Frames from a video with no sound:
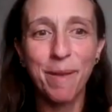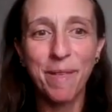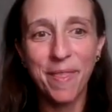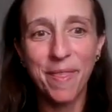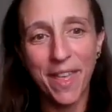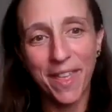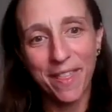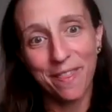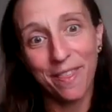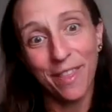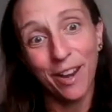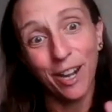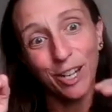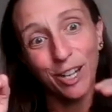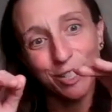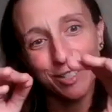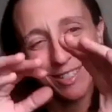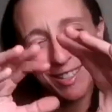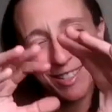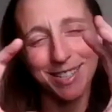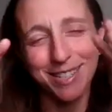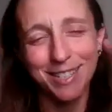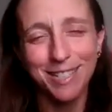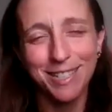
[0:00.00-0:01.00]
And then
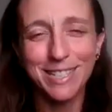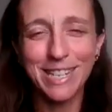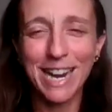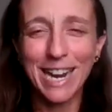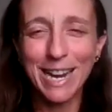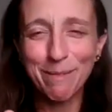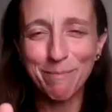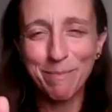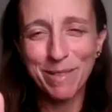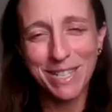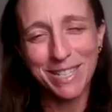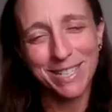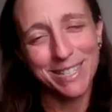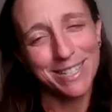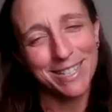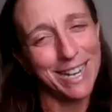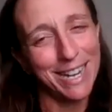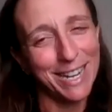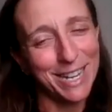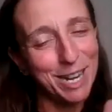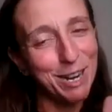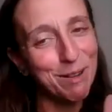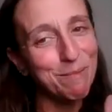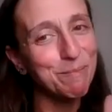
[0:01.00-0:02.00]
there's this time that's
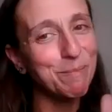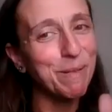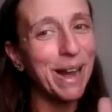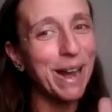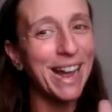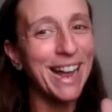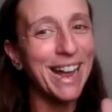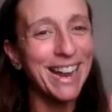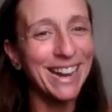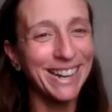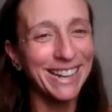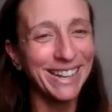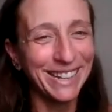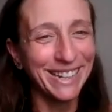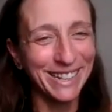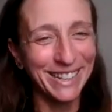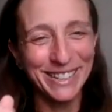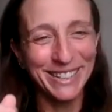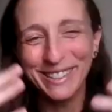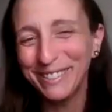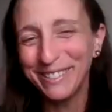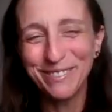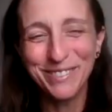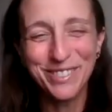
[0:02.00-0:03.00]
taken up by
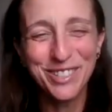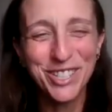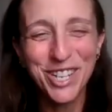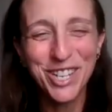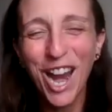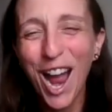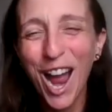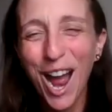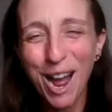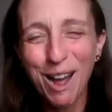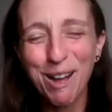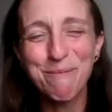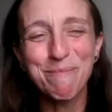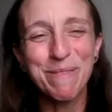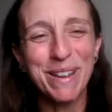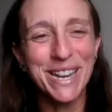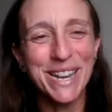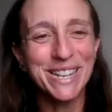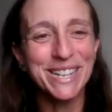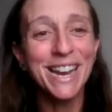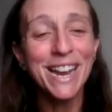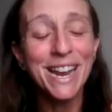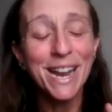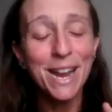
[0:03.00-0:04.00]
job.
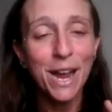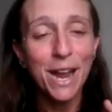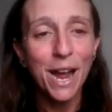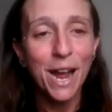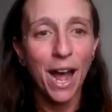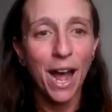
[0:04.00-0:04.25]
And